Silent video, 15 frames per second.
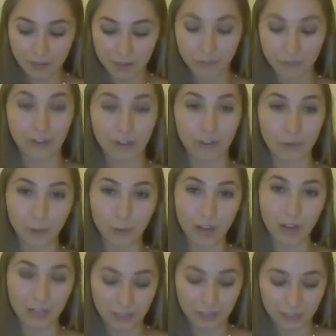and the final
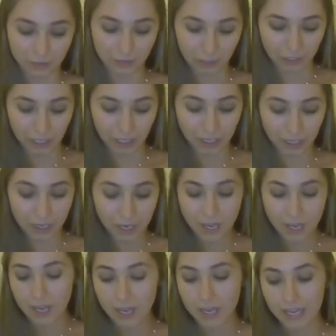product of learning
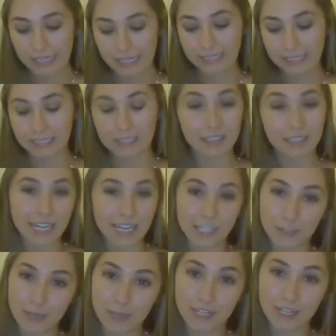is
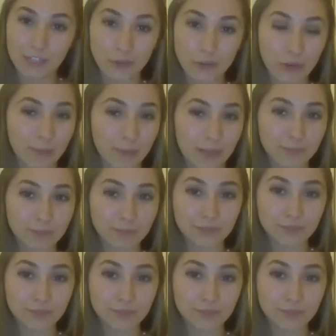engagement and enjoyment.